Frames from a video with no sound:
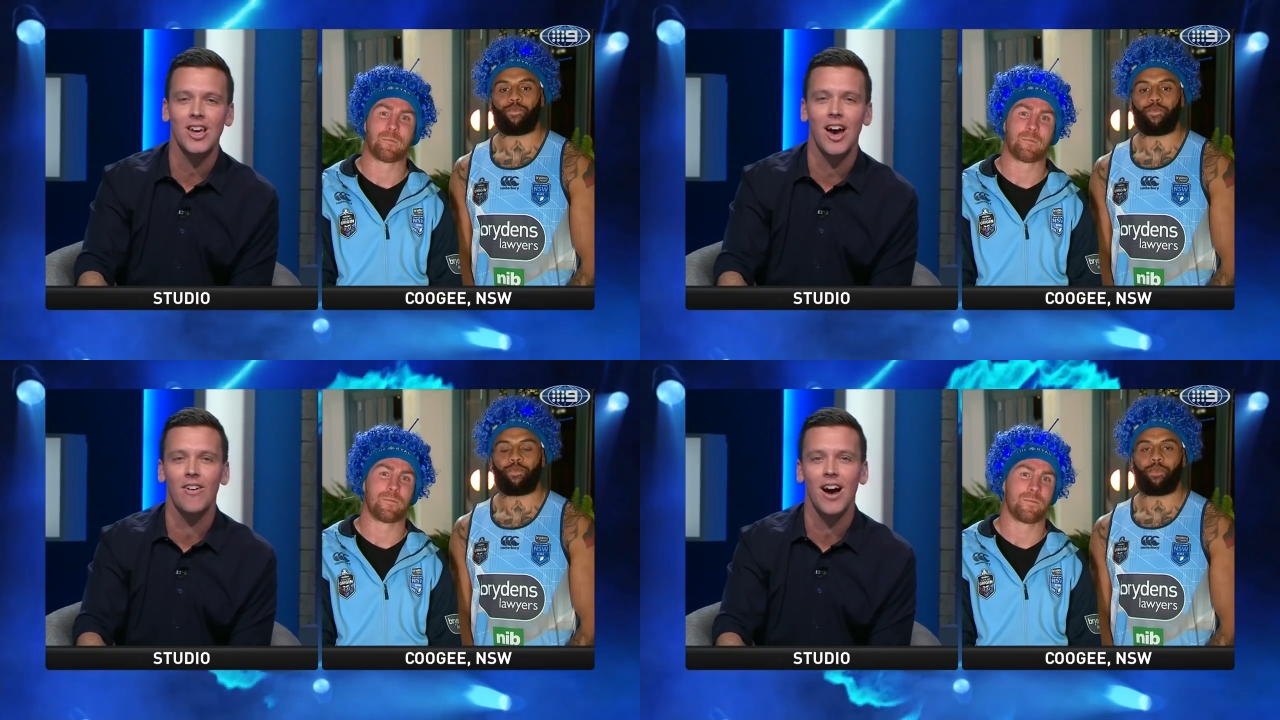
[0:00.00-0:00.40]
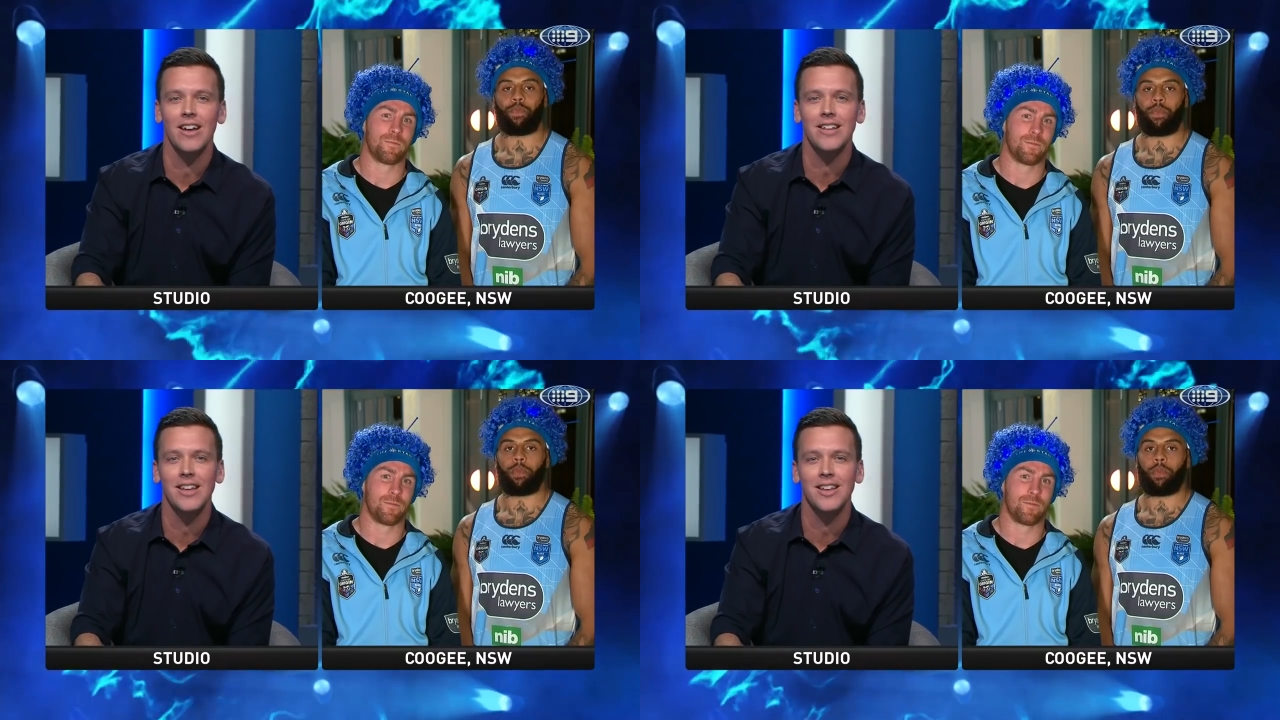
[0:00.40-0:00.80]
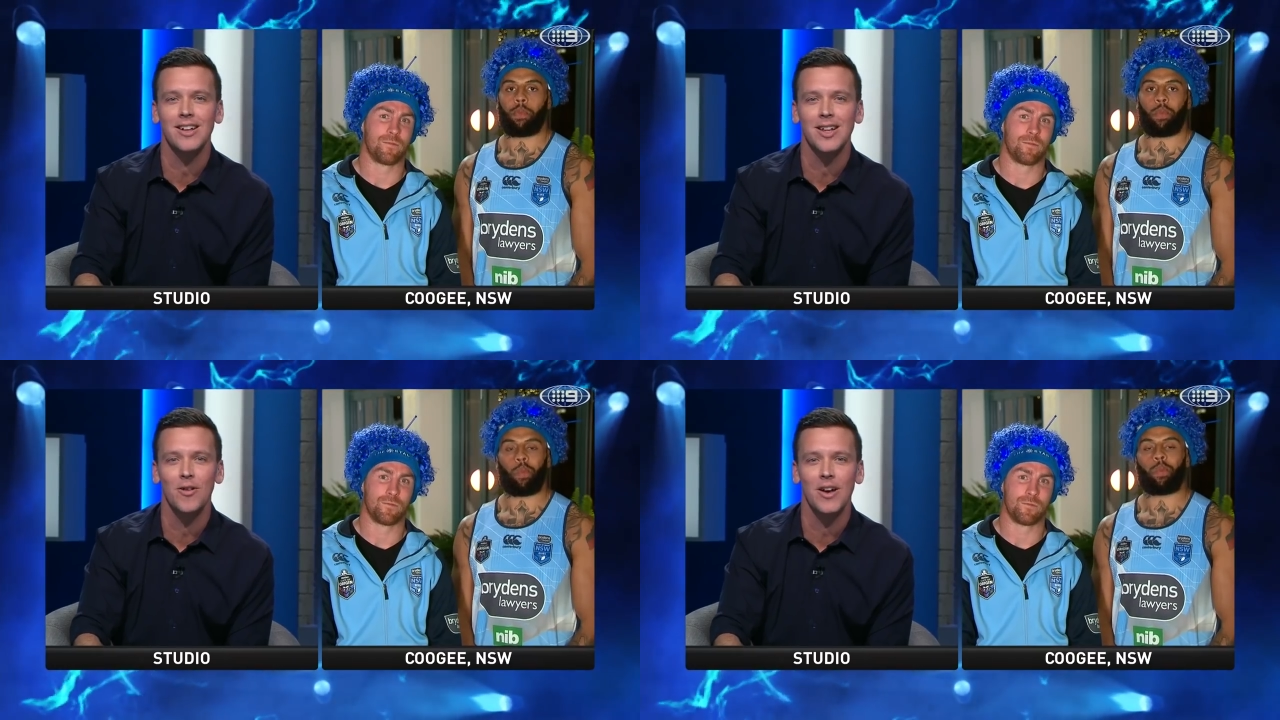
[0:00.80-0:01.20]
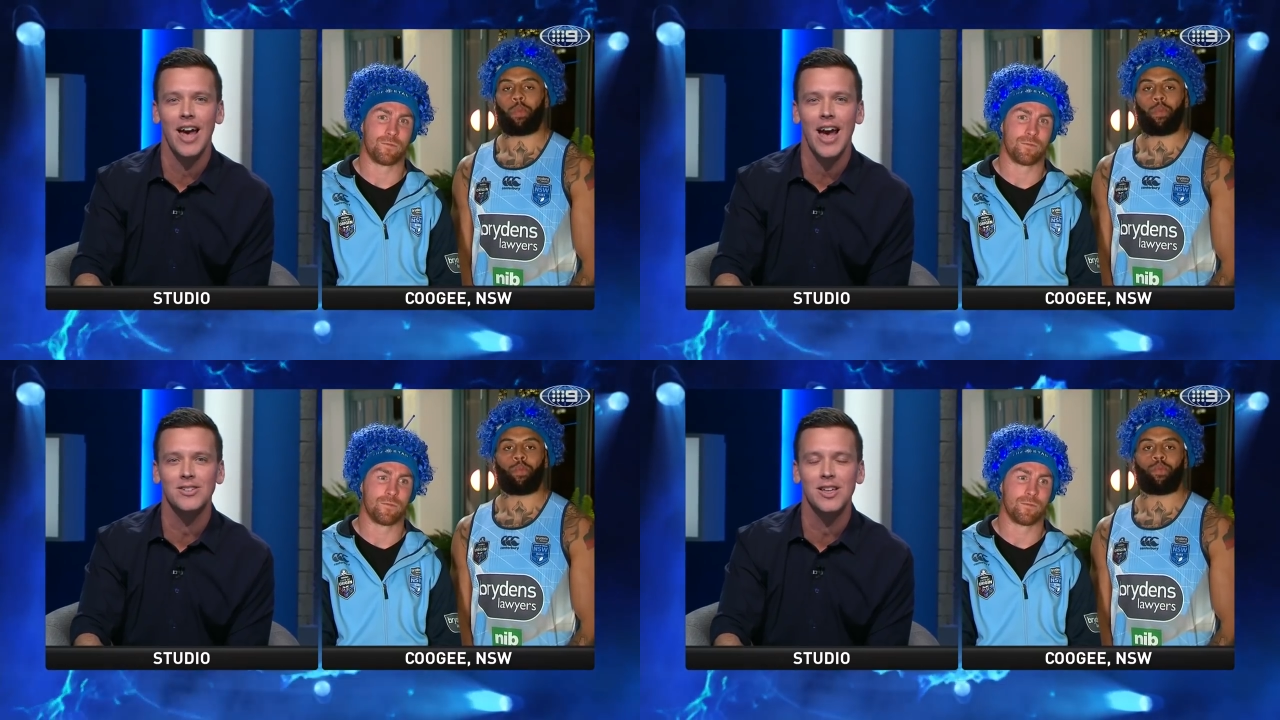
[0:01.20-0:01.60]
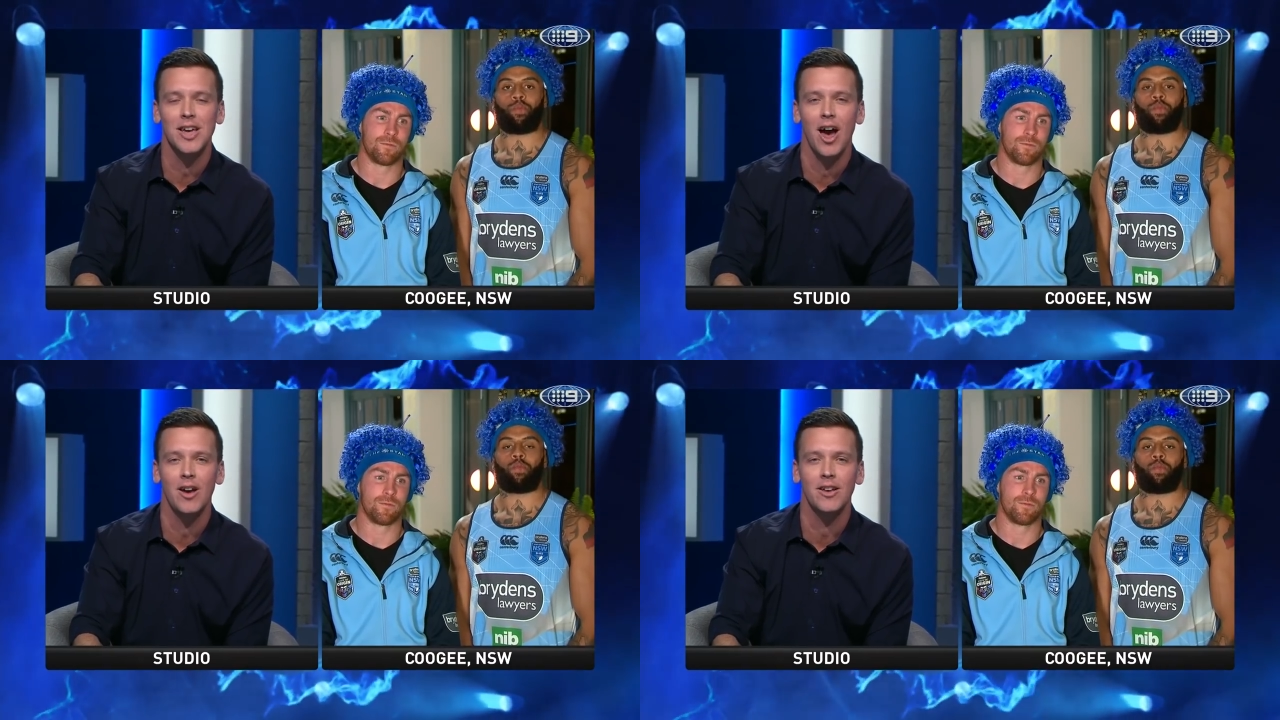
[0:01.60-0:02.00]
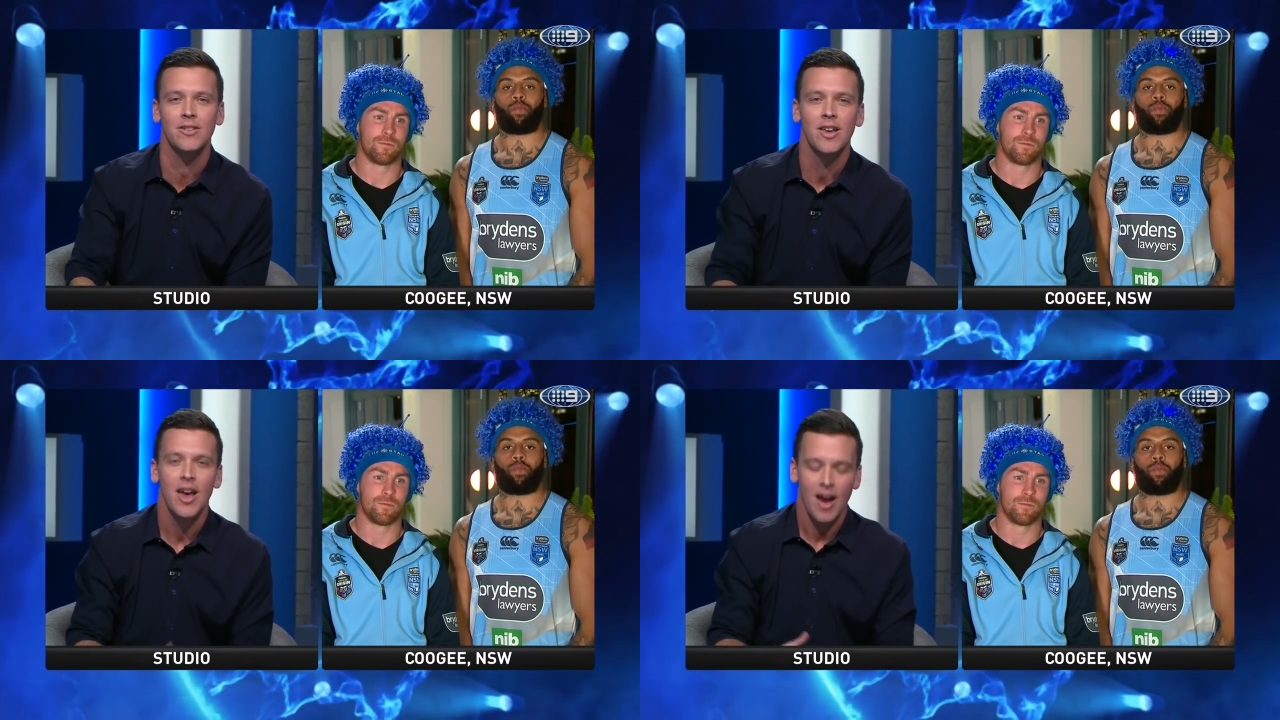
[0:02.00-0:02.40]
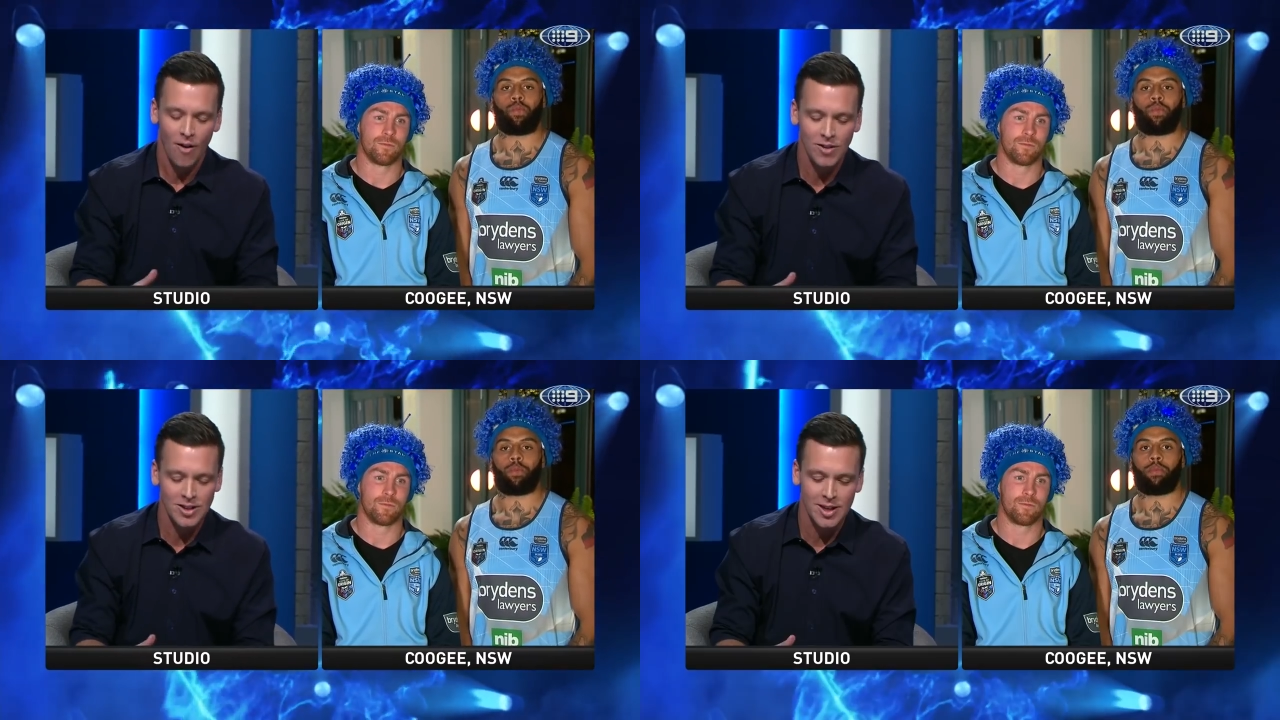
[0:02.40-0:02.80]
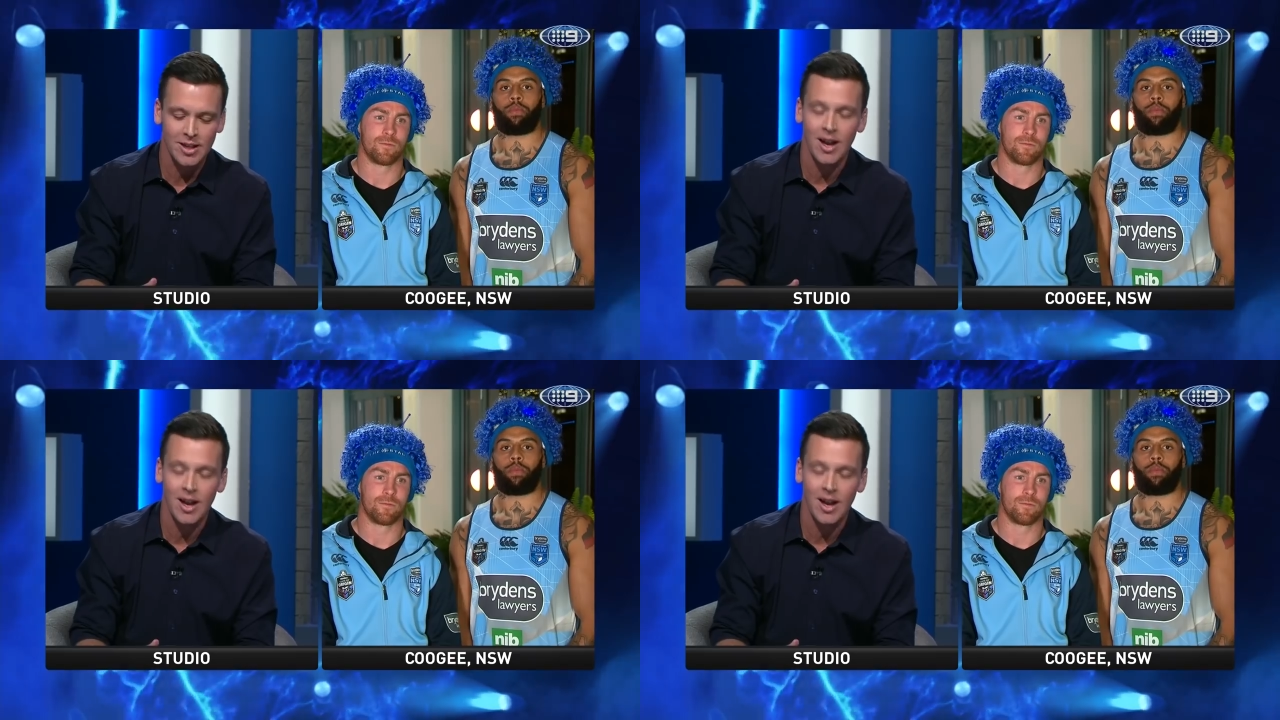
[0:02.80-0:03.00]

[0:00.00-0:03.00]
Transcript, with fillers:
Speaker 1: go. Uh, Nathan Cleary, how's he going? And obviously,